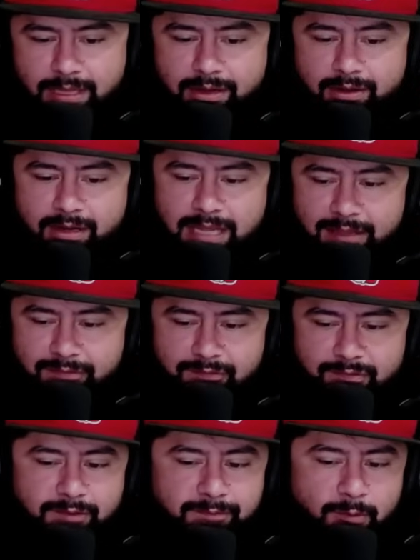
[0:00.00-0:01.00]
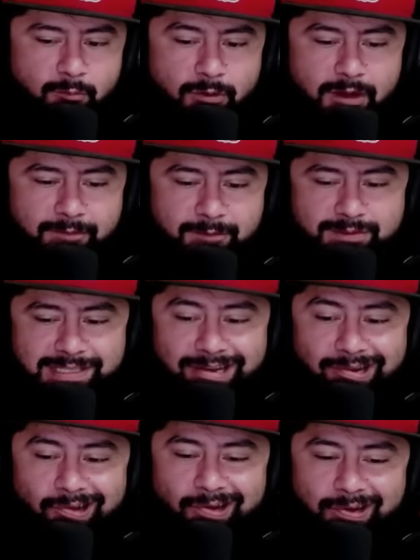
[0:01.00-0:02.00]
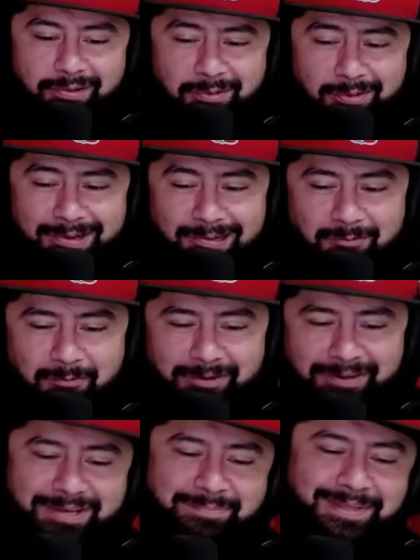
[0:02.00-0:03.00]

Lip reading: got our guy Fluffy Waffles at 101